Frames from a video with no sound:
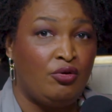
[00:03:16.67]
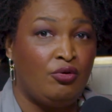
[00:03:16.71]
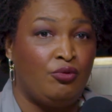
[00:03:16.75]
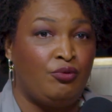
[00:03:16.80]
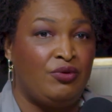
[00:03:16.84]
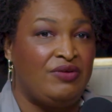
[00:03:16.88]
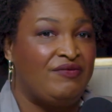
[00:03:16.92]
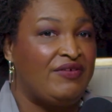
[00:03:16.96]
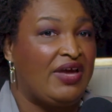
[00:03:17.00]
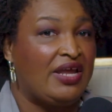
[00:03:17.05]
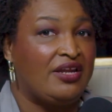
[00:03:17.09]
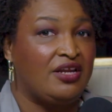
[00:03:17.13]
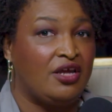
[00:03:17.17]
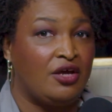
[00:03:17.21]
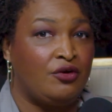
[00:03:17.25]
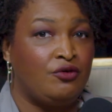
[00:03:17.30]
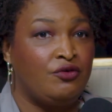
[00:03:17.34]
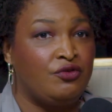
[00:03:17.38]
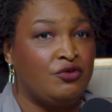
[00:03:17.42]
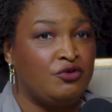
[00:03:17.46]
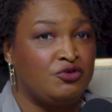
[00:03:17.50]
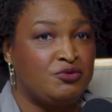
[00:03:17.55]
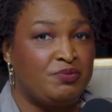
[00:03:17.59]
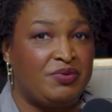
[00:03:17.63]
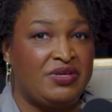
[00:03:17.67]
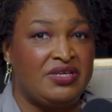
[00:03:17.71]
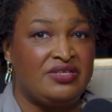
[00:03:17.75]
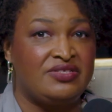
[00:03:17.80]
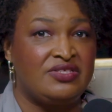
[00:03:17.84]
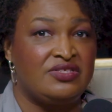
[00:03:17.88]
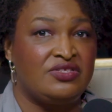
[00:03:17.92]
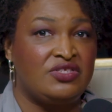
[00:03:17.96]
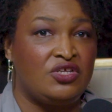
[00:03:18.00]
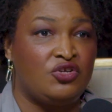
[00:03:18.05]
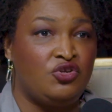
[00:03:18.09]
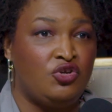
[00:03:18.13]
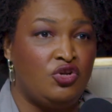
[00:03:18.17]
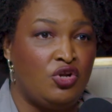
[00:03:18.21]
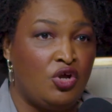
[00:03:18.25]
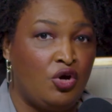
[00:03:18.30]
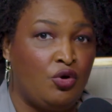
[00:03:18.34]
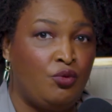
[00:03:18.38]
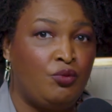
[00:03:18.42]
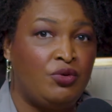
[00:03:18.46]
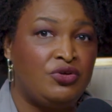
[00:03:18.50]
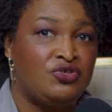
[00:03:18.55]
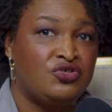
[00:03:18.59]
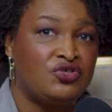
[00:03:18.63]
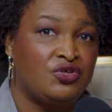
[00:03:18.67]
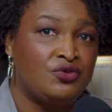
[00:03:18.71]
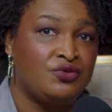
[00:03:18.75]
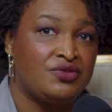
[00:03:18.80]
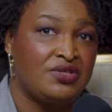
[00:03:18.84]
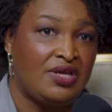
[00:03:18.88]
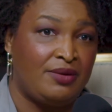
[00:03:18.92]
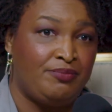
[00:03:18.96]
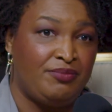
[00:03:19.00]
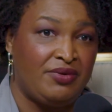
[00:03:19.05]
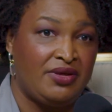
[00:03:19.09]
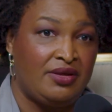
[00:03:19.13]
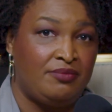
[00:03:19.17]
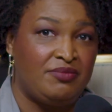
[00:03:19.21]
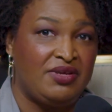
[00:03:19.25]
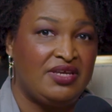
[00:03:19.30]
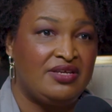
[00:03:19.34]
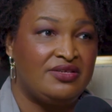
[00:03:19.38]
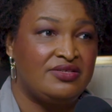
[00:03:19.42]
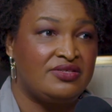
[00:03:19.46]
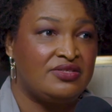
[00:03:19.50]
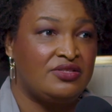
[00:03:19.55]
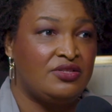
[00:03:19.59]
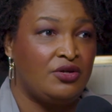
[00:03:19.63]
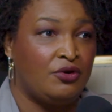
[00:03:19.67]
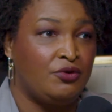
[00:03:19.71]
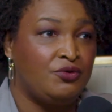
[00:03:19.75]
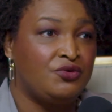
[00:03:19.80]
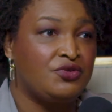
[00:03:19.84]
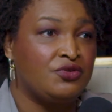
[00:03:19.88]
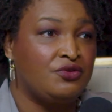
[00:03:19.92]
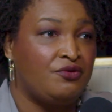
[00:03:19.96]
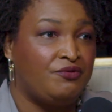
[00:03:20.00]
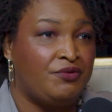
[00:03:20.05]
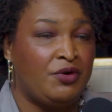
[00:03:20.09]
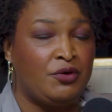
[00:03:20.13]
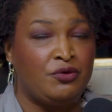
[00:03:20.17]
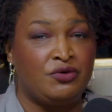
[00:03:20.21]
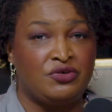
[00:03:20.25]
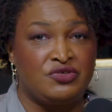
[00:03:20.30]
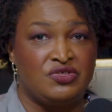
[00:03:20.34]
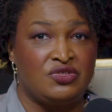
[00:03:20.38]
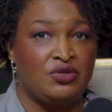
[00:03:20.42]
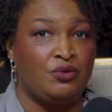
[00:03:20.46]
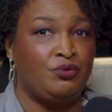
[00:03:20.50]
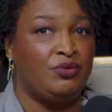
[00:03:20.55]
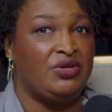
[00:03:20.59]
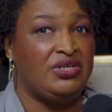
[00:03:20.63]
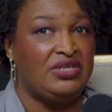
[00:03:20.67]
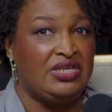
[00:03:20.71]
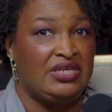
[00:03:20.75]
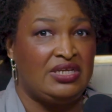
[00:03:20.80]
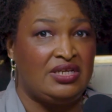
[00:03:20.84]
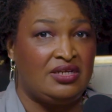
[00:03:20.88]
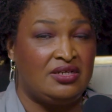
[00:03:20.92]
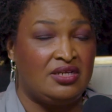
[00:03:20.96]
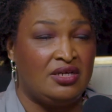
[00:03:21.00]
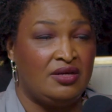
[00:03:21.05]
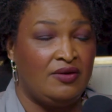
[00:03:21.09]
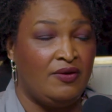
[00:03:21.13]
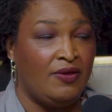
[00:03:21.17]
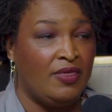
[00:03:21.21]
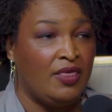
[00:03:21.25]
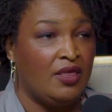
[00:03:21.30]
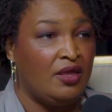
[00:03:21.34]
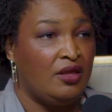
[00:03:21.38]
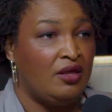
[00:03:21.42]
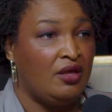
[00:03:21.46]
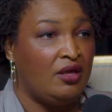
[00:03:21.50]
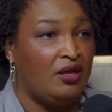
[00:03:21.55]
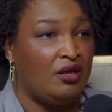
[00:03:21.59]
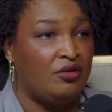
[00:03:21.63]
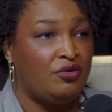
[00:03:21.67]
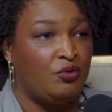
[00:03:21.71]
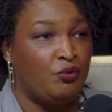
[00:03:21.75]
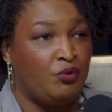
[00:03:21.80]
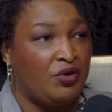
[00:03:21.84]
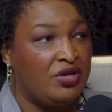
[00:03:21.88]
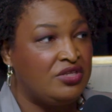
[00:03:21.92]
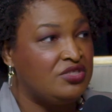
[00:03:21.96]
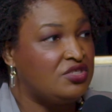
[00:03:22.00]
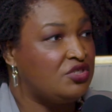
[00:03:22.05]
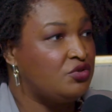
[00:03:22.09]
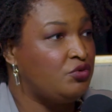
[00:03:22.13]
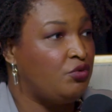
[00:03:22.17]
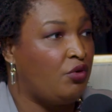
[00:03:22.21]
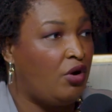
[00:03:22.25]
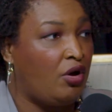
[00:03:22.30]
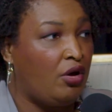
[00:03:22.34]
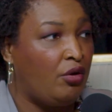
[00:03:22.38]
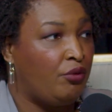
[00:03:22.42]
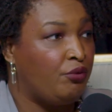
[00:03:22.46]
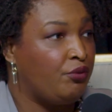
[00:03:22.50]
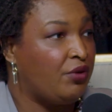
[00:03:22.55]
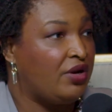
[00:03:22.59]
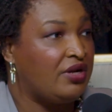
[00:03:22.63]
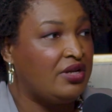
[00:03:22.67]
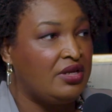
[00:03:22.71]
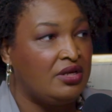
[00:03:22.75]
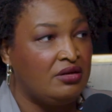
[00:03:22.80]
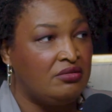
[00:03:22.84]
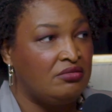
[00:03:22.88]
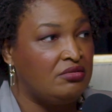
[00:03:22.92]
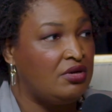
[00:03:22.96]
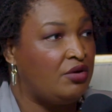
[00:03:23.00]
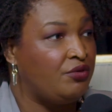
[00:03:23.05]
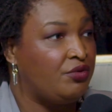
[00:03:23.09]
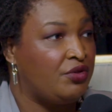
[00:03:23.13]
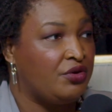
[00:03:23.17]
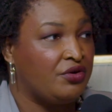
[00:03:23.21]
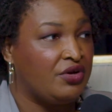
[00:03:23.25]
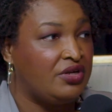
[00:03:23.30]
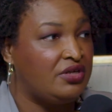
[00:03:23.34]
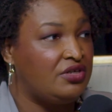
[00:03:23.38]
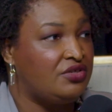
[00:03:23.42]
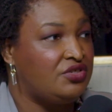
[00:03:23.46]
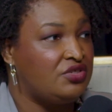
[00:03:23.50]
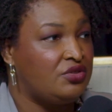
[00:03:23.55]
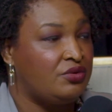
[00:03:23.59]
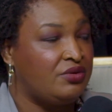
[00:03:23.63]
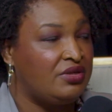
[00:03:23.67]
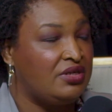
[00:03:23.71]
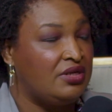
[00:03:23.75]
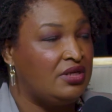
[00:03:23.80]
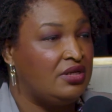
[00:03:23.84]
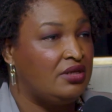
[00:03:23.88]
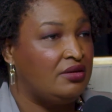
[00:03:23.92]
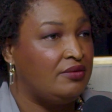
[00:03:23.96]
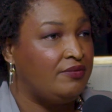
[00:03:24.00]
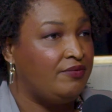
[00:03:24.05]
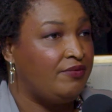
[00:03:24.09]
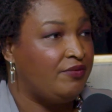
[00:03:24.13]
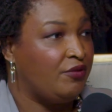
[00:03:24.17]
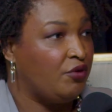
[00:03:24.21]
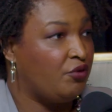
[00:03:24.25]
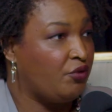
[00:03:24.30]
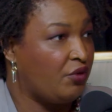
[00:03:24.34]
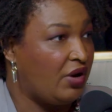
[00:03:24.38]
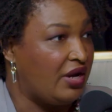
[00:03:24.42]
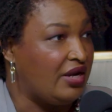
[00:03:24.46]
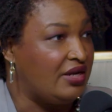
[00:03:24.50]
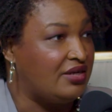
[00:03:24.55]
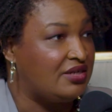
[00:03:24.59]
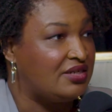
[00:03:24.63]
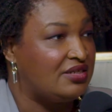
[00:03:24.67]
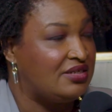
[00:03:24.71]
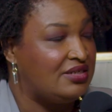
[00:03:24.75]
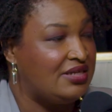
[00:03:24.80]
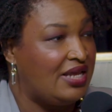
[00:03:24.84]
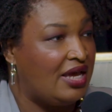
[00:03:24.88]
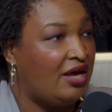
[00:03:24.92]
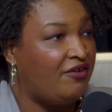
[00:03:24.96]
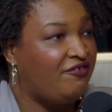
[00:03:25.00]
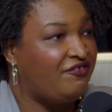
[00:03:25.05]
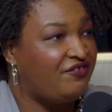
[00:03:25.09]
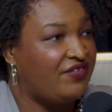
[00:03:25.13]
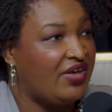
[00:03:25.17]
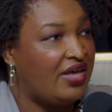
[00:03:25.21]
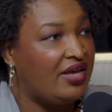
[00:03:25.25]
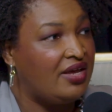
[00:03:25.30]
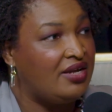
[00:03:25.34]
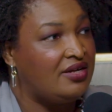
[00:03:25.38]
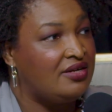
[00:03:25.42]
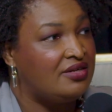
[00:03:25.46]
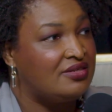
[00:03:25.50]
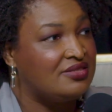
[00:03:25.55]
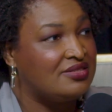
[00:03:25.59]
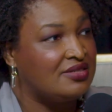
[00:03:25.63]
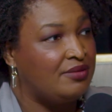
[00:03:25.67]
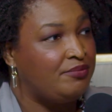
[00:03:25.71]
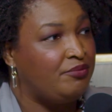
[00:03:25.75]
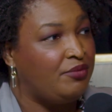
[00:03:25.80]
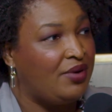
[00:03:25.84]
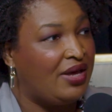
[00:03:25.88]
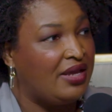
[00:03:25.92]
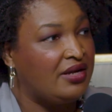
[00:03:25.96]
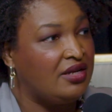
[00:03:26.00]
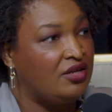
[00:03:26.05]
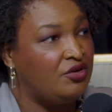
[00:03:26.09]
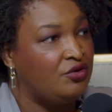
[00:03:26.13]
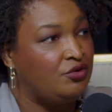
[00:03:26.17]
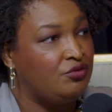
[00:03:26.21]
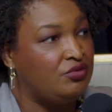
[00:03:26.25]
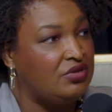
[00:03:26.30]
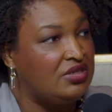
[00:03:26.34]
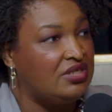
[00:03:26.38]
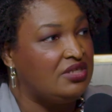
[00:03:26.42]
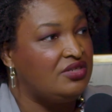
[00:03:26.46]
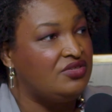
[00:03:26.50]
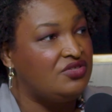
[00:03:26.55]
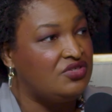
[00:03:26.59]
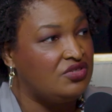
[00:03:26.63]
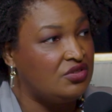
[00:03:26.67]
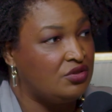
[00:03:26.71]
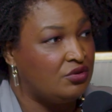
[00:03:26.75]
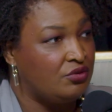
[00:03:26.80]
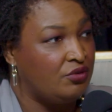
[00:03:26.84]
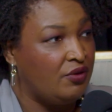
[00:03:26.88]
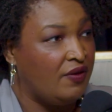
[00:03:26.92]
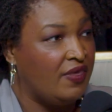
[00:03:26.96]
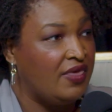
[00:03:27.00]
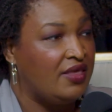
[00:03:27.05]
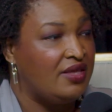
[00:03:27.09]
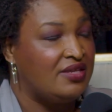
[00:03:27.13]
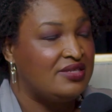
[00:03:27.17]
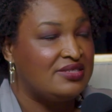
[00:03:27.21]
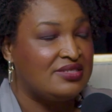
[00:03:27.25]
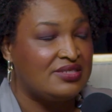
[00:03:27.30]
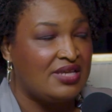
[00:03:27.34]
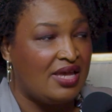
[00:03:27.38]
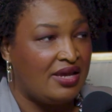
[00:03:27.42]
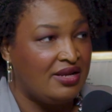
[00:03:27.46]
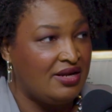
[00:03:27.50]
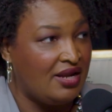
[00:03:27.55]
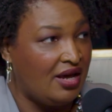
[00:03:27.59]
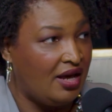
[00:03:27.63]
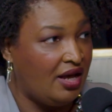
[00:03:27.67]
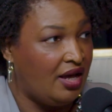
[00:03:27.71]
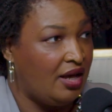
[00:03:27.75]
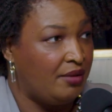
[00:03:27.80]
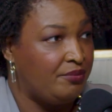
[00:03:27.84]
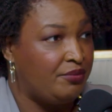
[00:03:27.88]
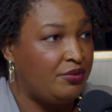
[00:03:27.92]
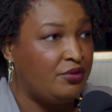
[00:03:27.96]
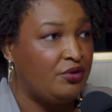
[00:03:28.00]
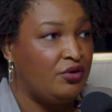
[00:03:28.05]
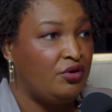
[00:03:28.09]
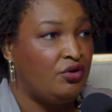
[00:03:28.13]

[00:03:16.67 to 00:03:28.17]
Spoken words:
We've got to go to those places that no one shows up in, because those are the voters that we need. The ones who already know they're going to do it, great. Now find somebody who needs you. Sign up.